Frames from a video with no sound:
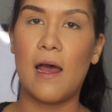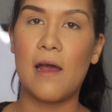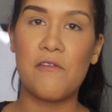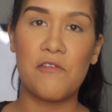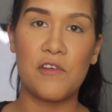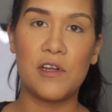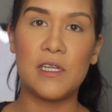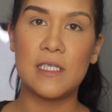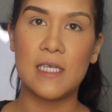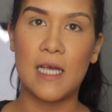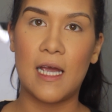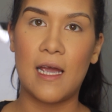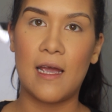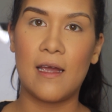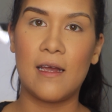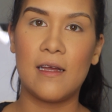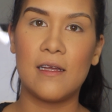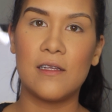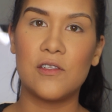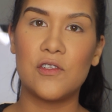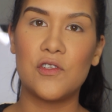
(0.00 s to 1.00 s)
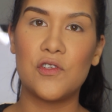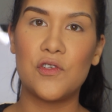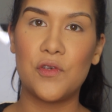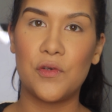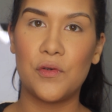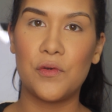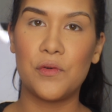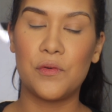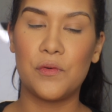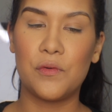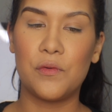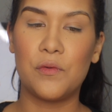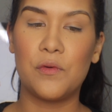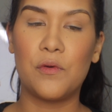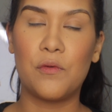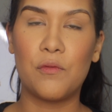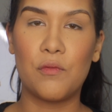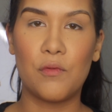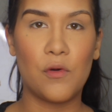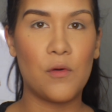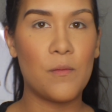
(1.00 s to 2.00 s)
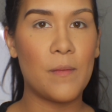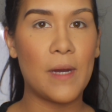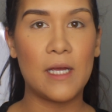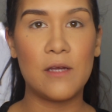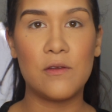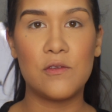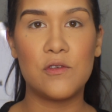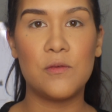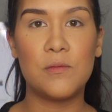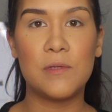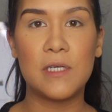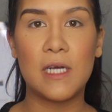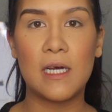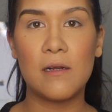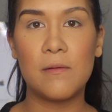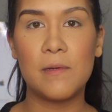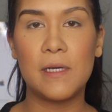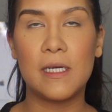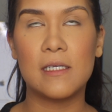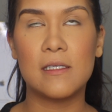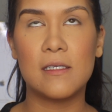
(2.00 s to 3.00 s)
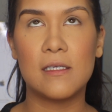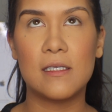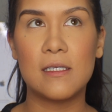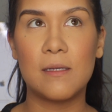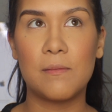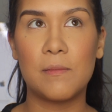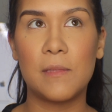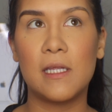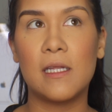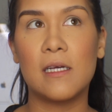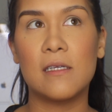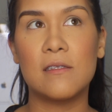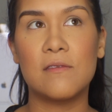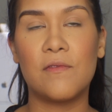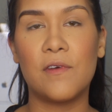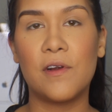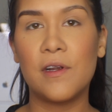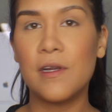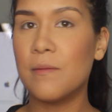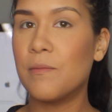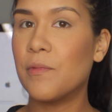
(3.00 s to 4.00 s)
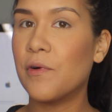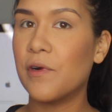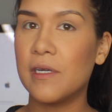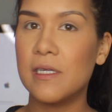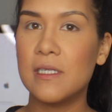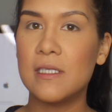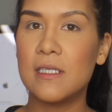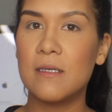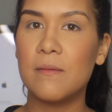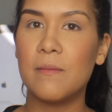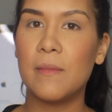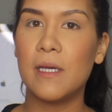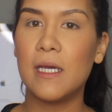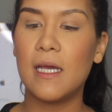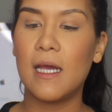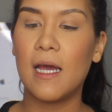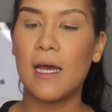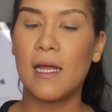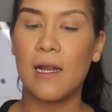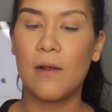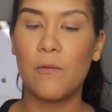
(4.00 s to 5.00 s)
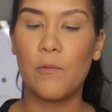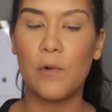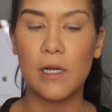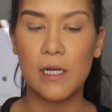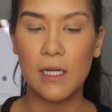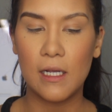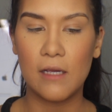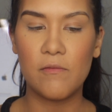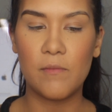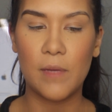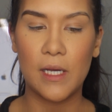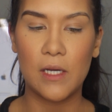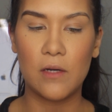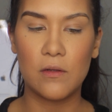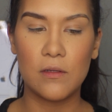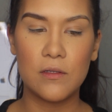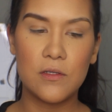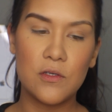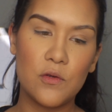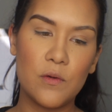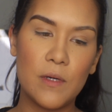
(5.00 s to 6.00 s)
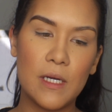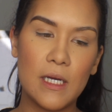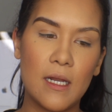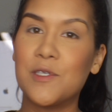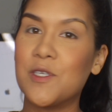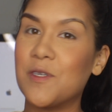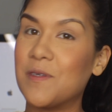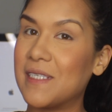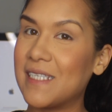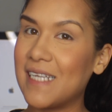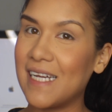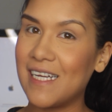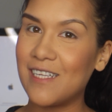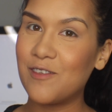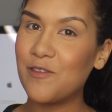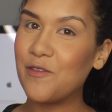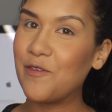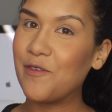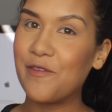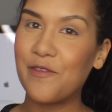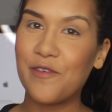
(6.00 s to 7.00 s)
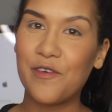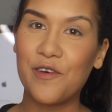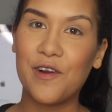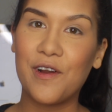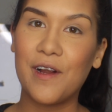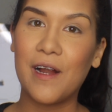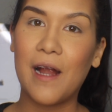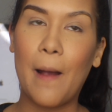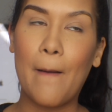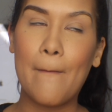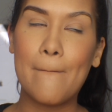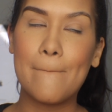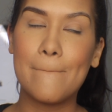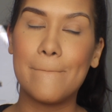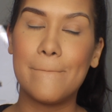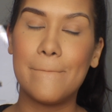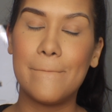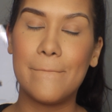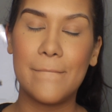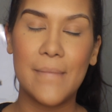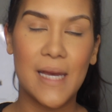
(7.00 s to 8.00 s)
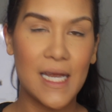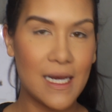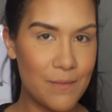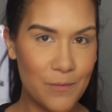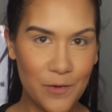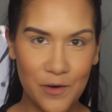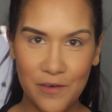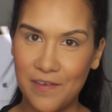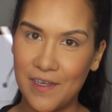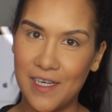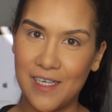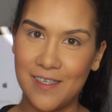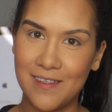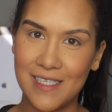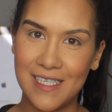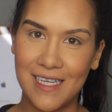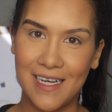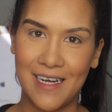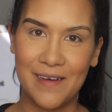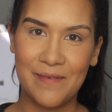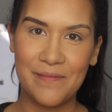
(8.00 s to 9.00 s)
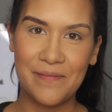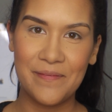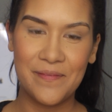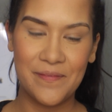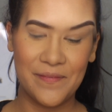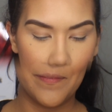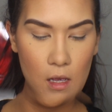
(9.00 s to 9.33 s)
every day to grow my YouTube channel because it's something that's very important to me and I want to give my all to it. So stay tuned for many more videos to come.